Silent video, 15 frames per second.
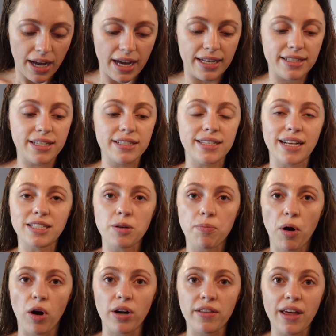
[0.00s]
And since that's a
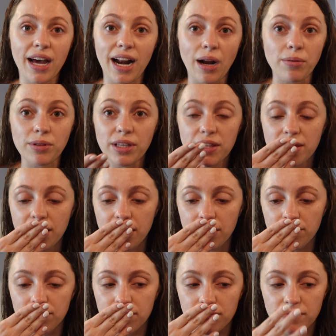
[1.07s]
part of that, I really
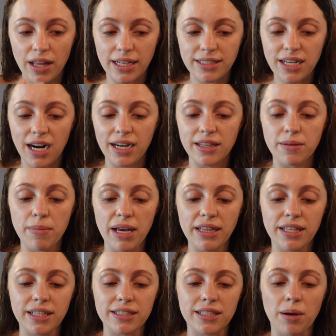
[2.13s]
think that's kind of the main
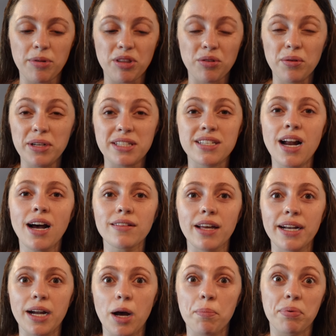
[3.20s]
thing that's coming through. It's not
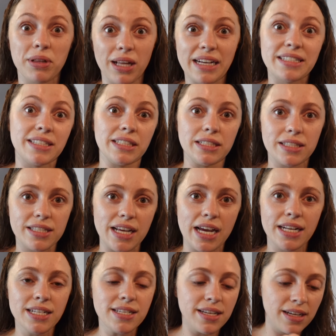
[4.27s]
like a pleasant
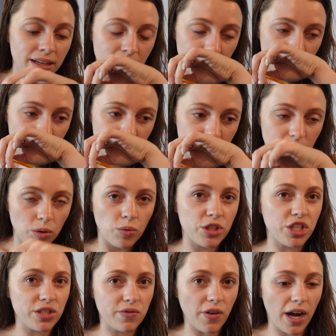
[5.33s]
scent,
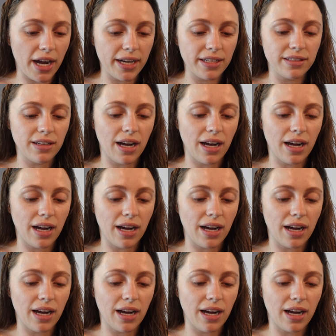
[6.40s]
which is fine.